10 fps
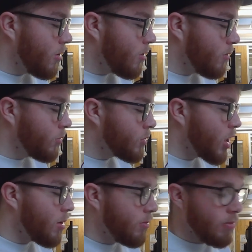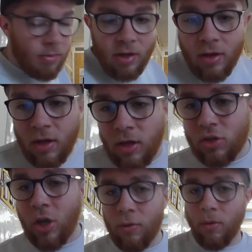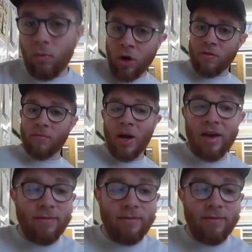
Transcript: Full stop. So one of my